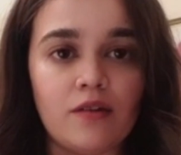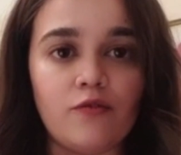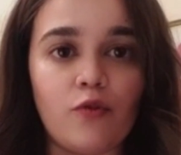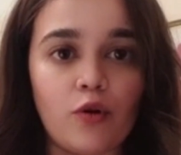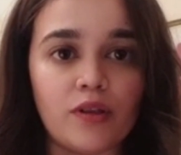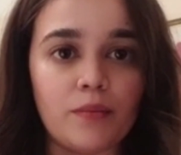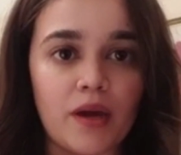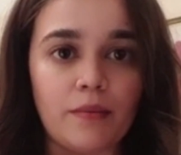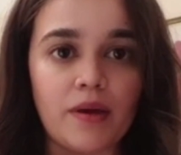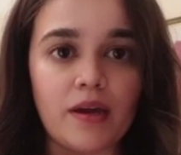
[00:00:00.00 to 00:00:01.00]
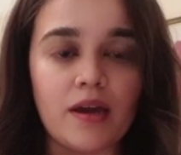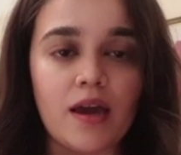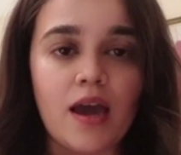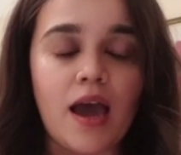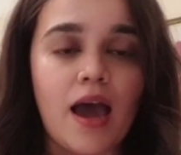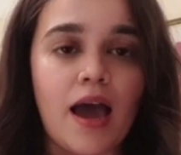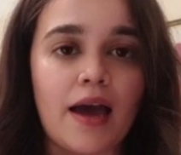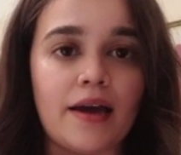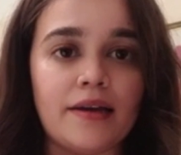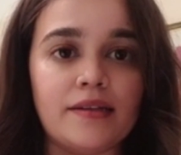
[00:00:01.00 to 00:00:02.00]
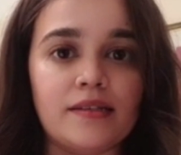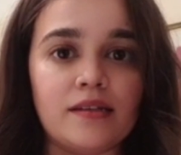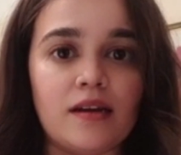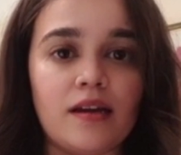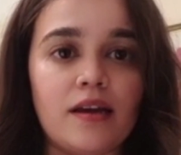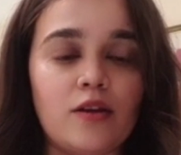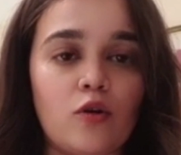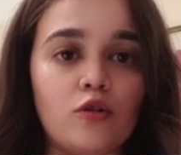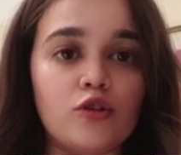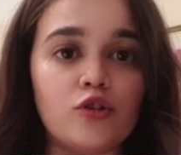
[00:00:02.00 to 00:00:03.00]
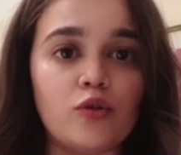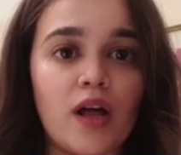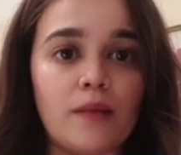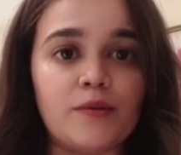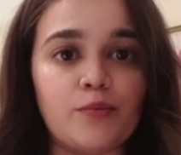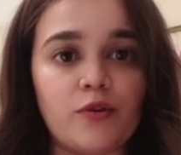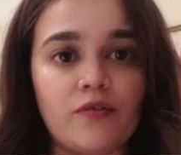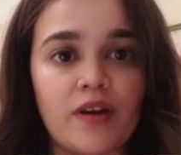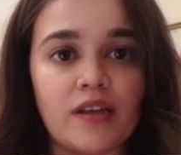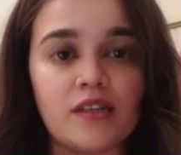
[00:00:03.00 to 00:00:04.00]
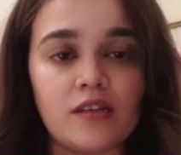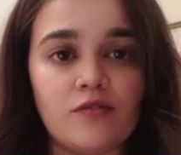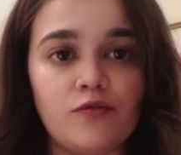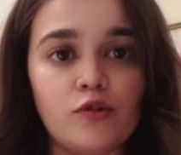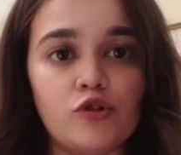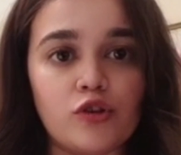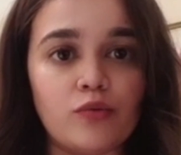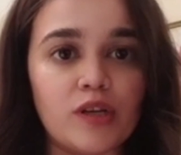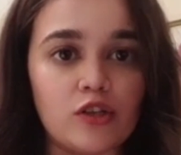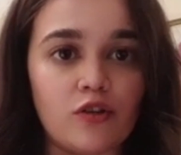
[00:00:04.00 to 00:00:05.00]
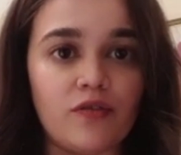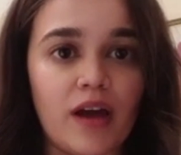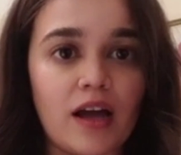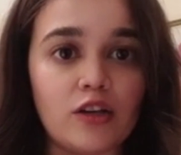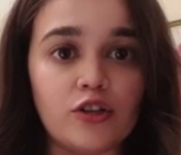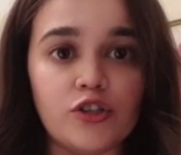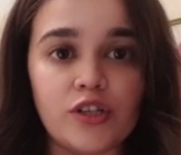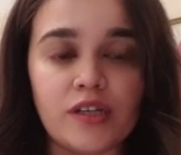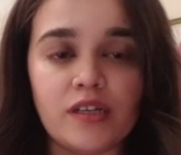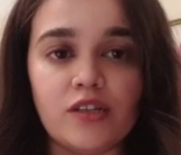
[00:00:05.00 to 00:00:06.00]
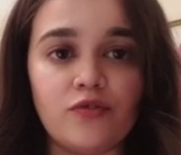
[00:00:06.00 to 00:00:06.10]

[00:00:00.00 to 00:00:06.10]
for the baby and it also helps prevent future risk of allergies,